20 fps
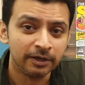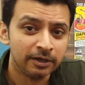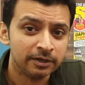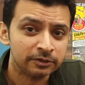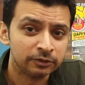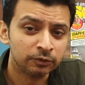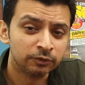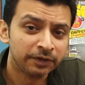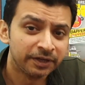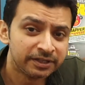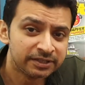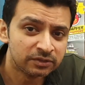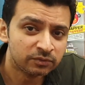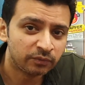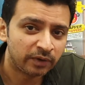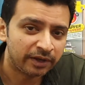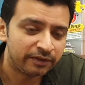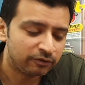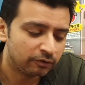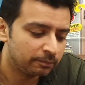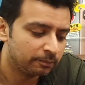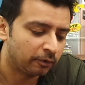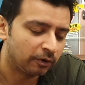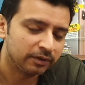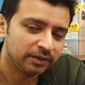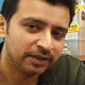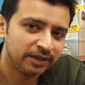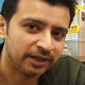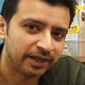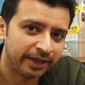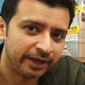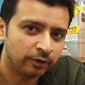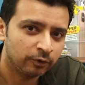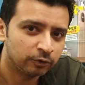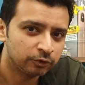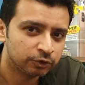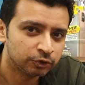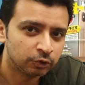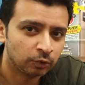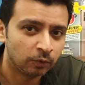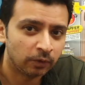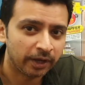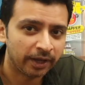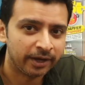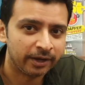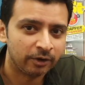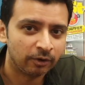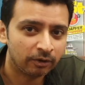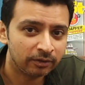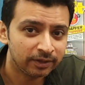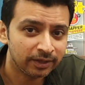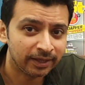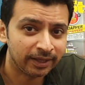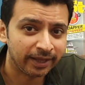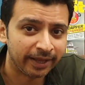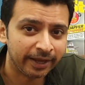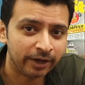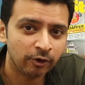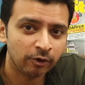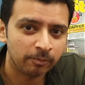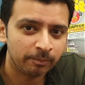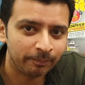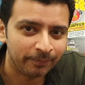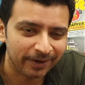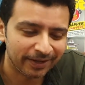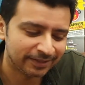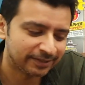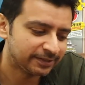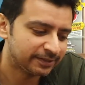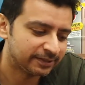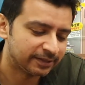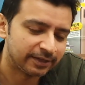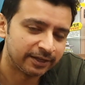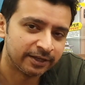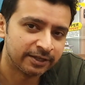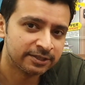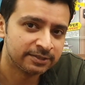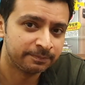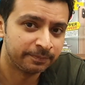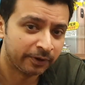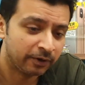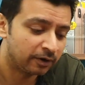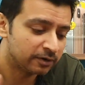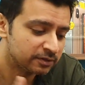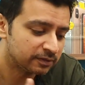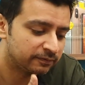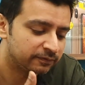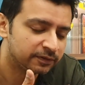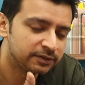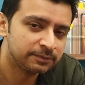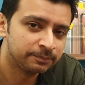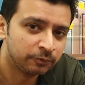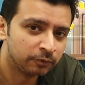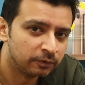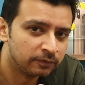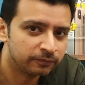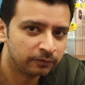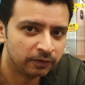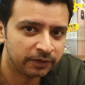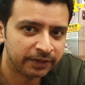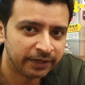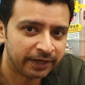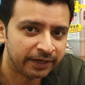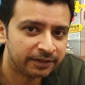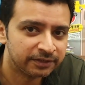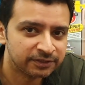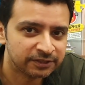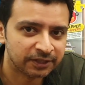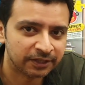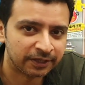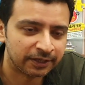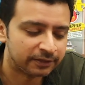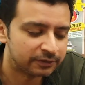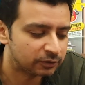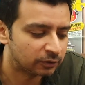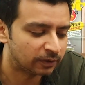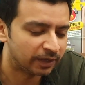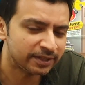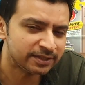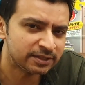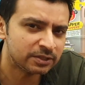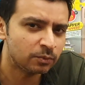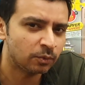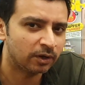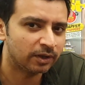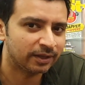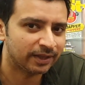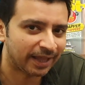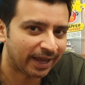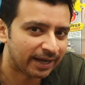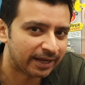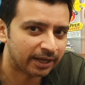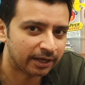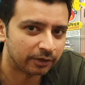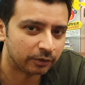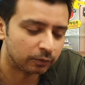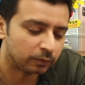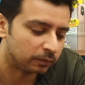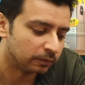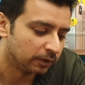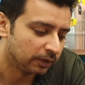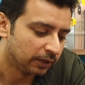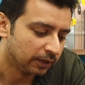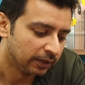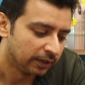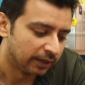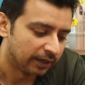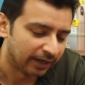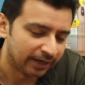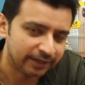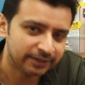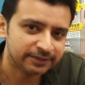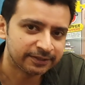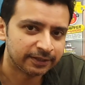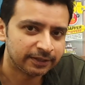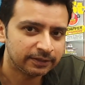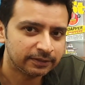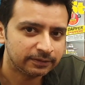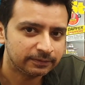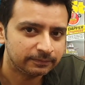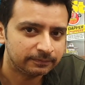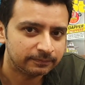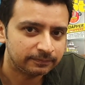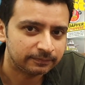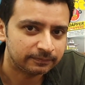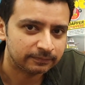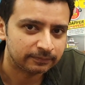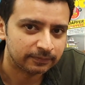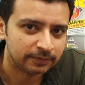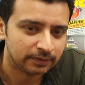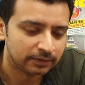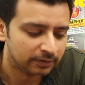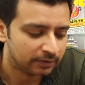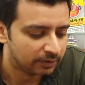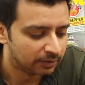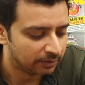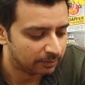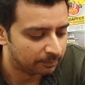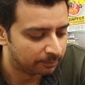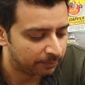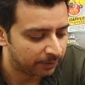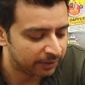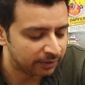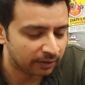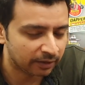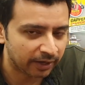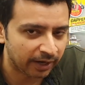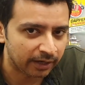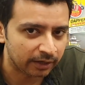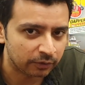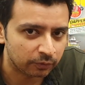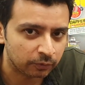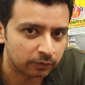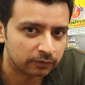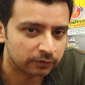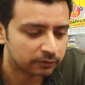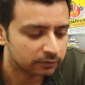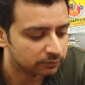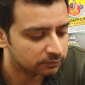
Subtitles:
So the reason why you bought the Echo Show and not the Echo Plus is because of this beautiful 10-inch screen. So let's see what that can do. Alexa, play the Grand Tour.